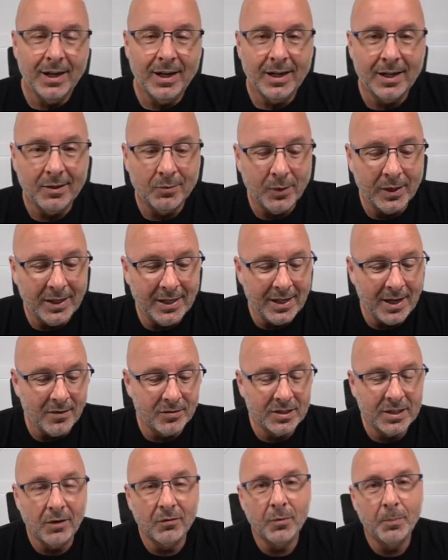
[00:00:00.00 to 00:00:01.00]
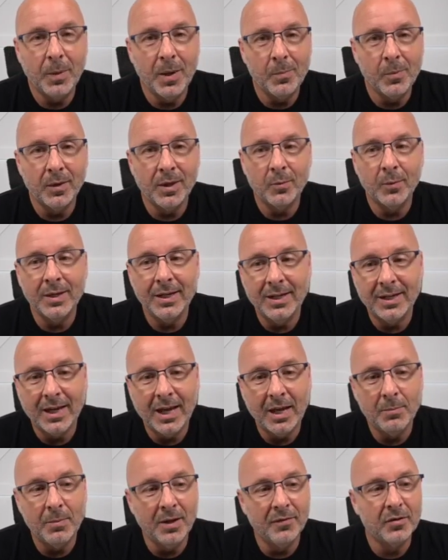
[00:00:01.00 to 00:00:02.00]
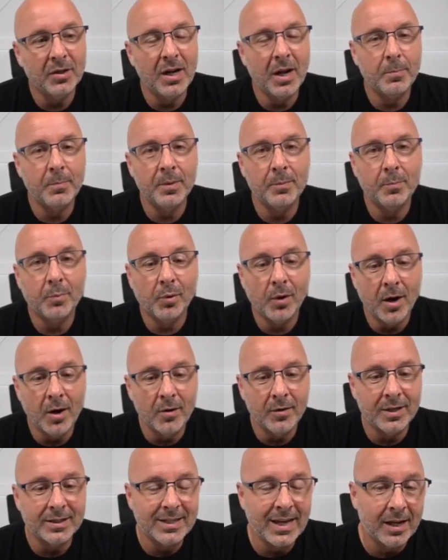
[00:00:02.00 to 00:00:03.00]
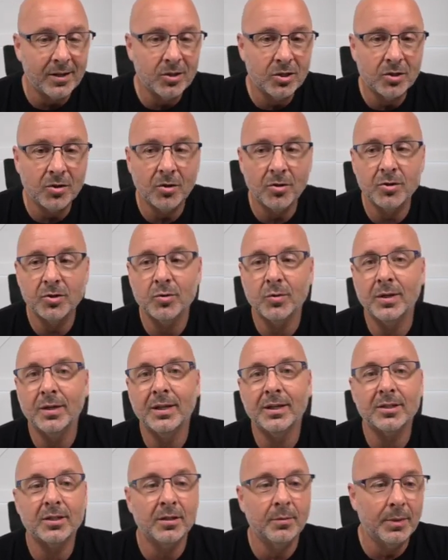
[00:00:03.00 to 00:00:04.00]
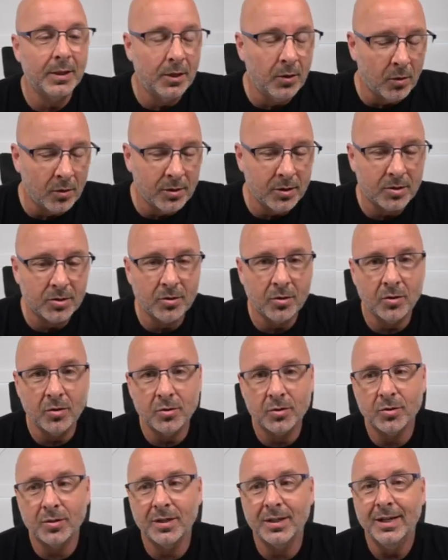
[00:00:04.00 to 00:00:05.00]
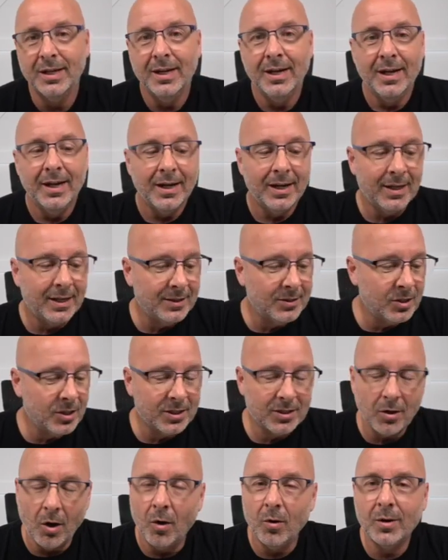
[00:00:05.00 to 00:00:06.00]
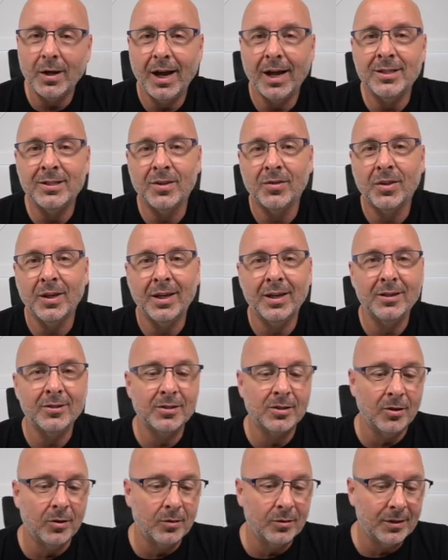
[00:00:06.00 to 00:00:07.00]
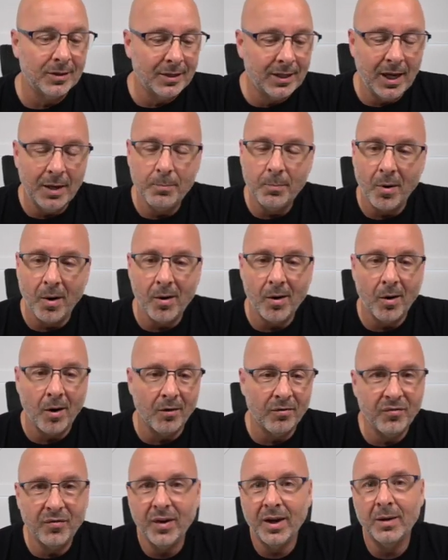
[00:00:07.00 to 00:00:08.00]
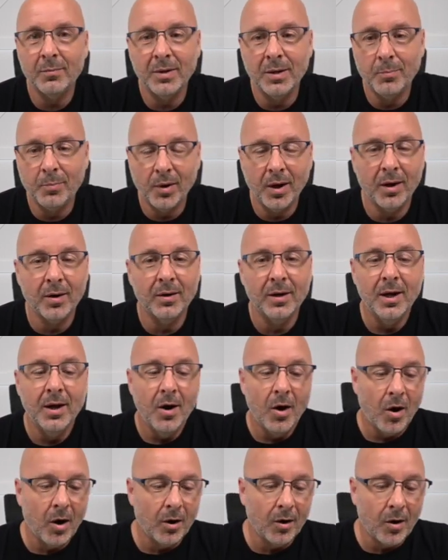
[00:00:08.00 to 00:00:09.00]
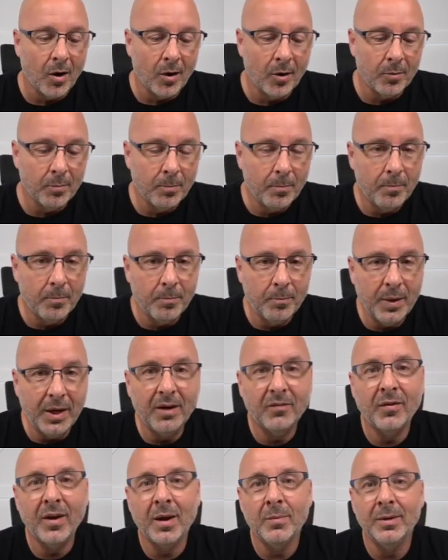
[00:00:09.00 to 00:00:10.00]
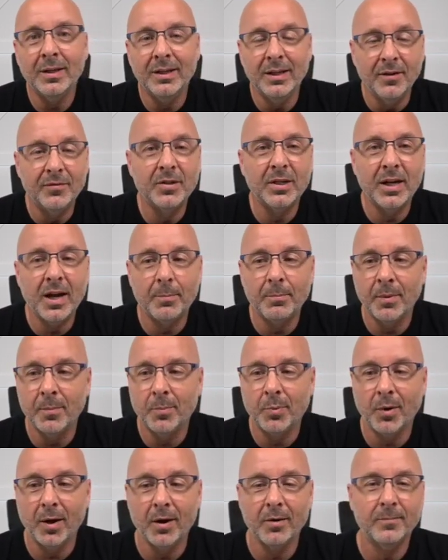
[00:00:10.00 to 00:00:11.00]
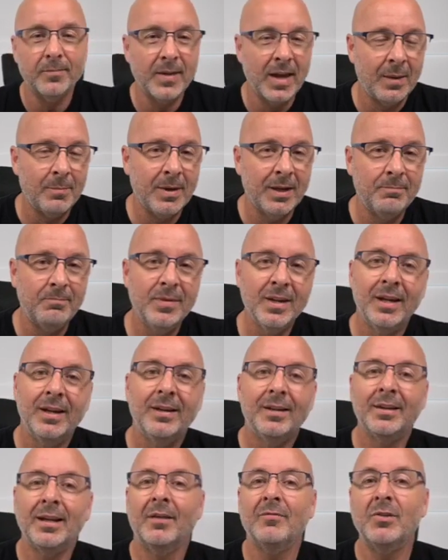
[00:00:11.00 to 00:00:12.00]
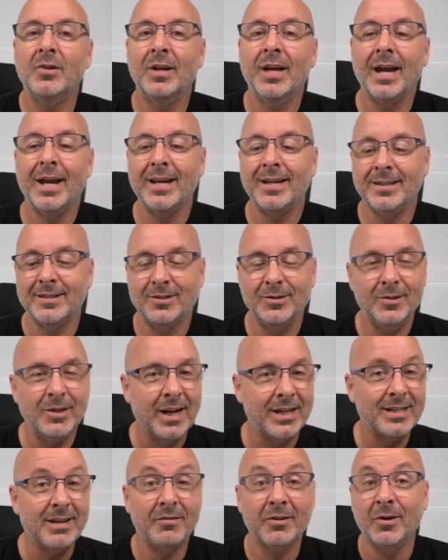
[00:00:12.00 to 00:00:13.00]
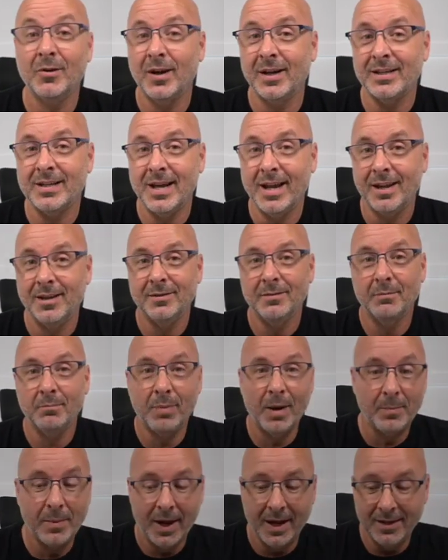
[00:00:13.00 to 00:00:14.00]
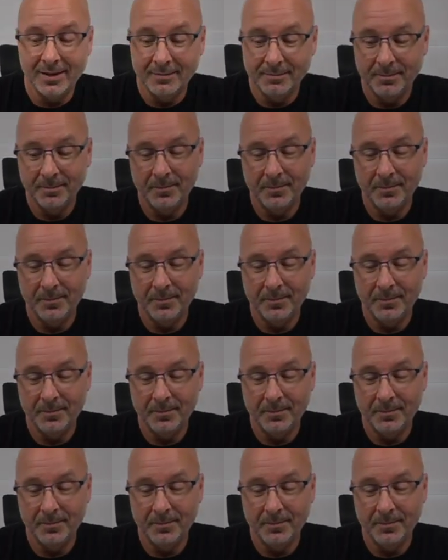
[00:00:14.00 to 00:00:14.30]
We have several people that we need to keep lifted up in prayer that's had surgery, that's going to be going to surgery, just all kinds of things. So keep our family prayer, our peak family lifted up in prayer. Amen. Love you guys. You guys have a great day. Bye-bye.